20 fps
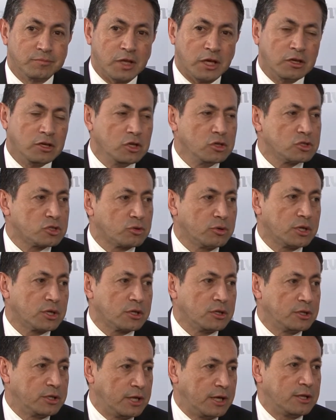to use
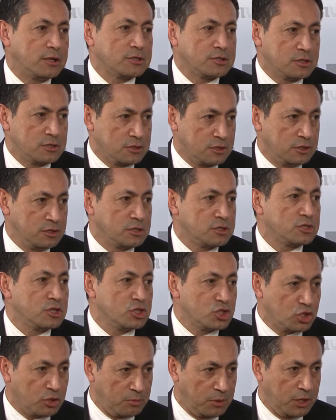critical analysis in
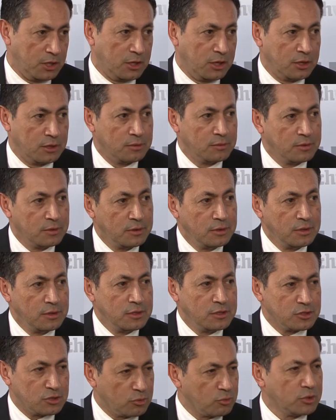decision making.
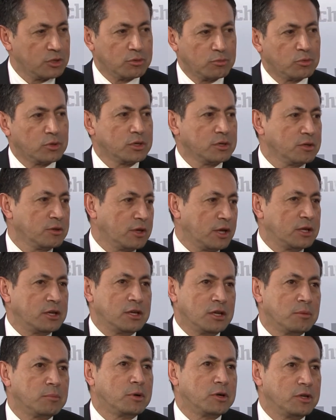So we've got a
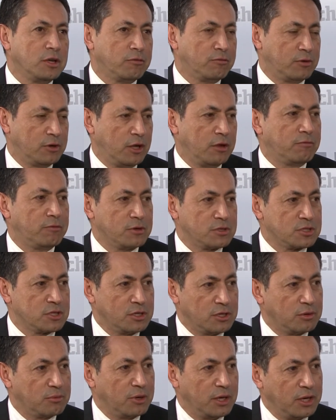number of different efforts
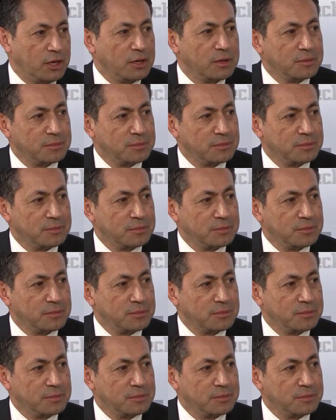underway.